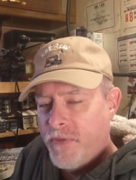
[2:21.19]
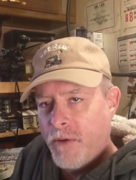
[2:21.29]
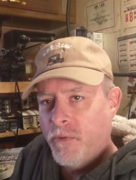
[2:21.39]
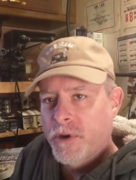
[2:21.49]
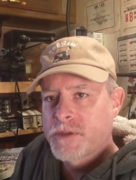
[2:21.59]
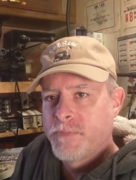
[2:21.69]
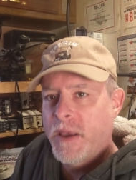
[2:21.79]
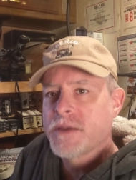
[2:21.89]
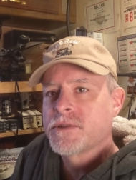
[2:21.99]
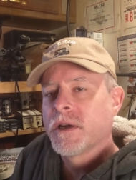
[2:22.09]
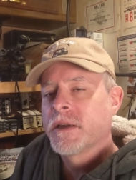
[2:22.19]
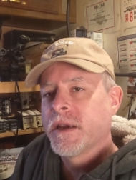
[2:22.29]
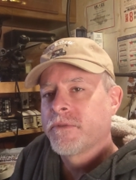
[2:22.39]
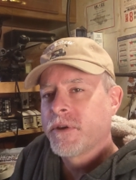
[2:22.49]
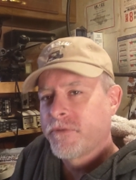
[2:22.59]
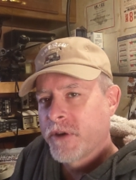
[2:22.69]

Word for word: that works best on every